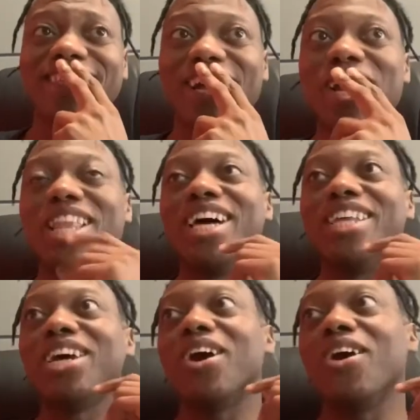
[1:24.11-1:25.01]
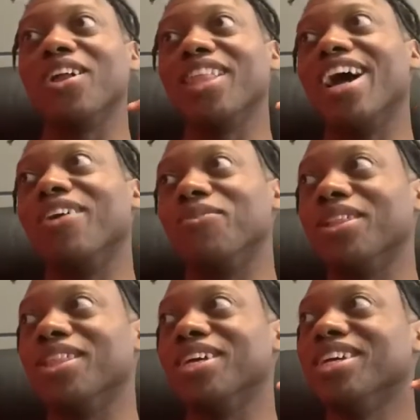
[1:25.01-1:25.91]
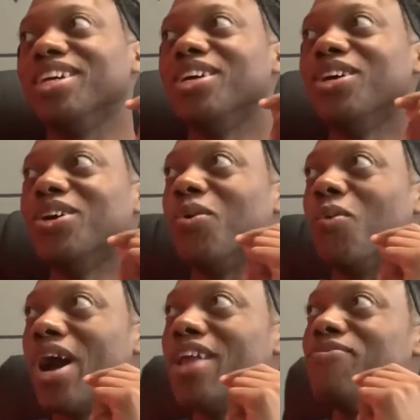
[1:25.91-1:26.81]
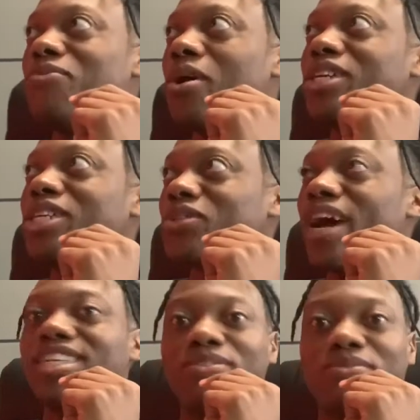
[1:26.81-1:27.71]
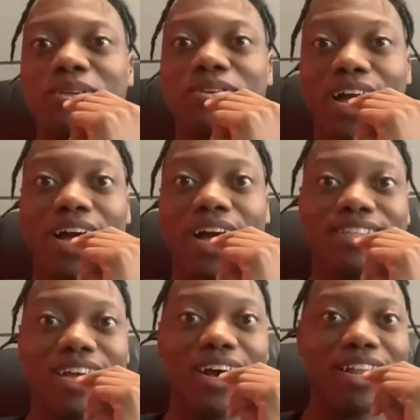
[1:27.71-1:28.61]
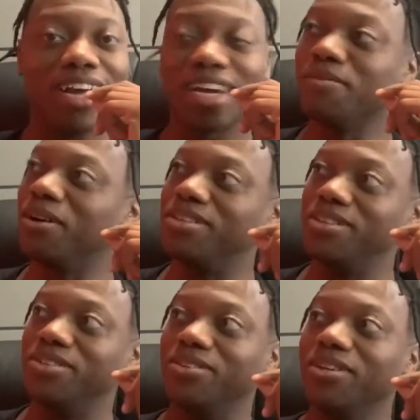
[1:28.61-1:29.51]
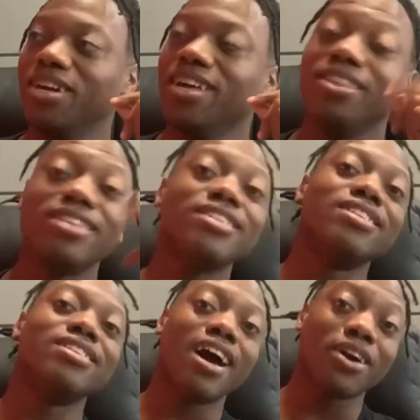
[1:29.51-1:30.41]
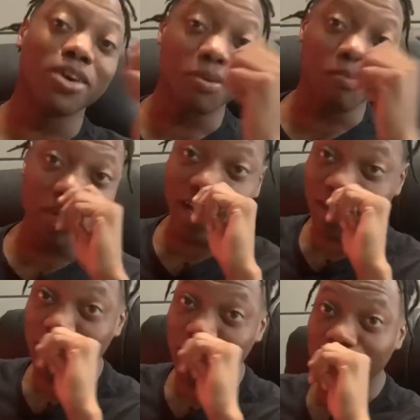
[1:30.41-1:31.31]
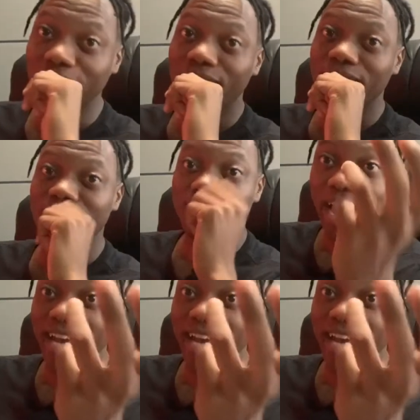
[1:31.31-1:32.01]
Like, they are, like, really waiting for a distraction for you guys, dog. Like, come on, dude. This is not going to be a good fight,